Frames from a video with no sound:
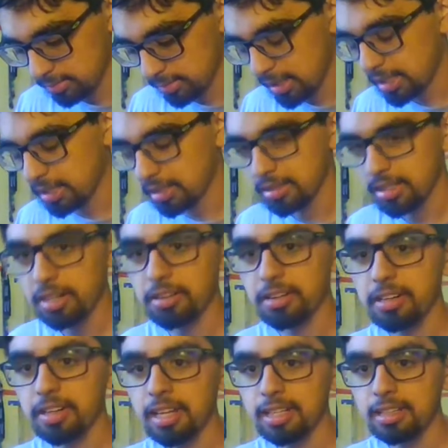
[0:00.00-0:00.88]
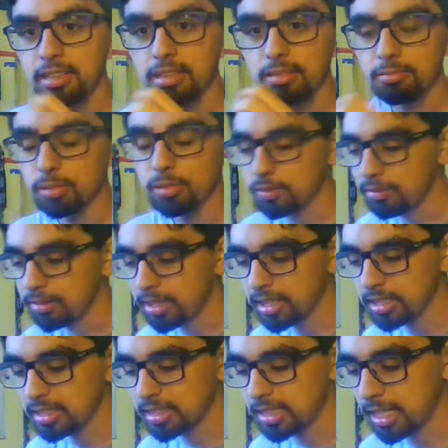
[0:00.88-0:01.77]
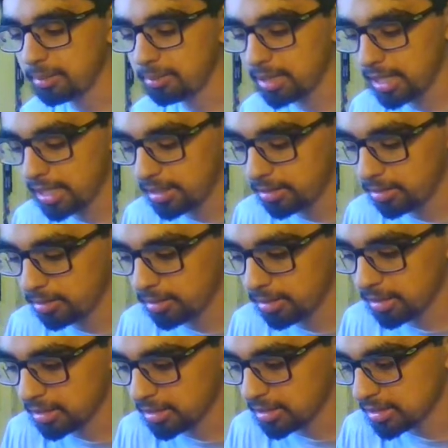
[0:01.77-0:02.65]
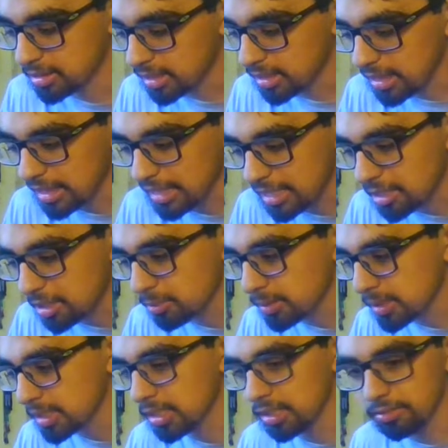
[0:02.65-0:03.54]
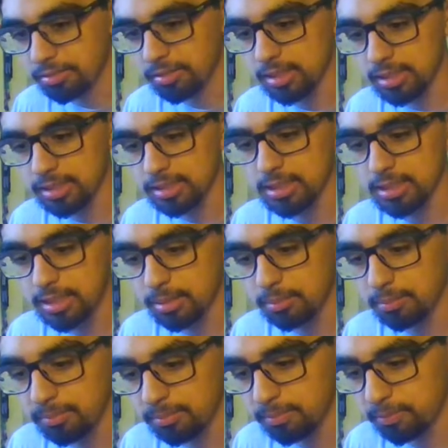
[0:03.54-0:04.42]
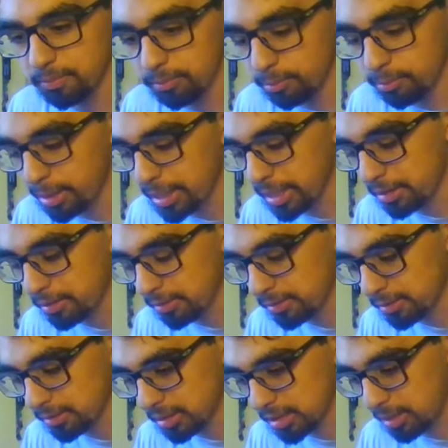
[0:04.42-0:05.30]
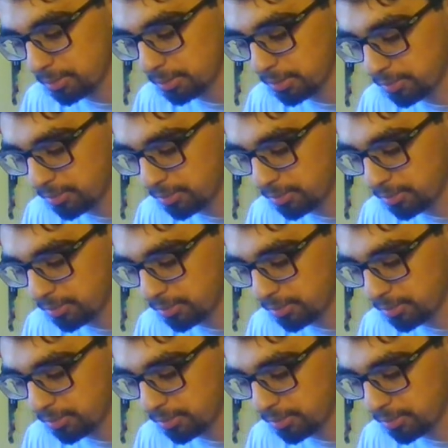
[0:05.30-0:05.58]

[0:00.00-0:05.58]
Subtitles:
that are in like roughly the same category. They're just a little bit different in some way or shape or